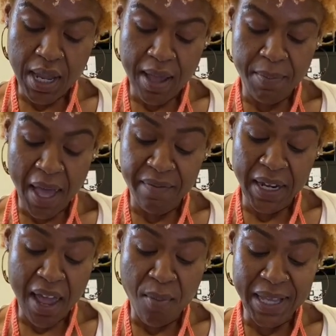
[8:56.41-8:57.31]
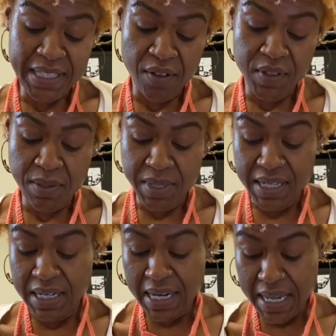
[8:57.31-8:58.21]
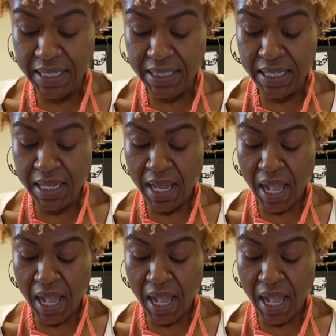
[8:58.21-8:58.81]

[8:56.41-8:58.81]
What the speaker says: I've allowed myself to be lazy.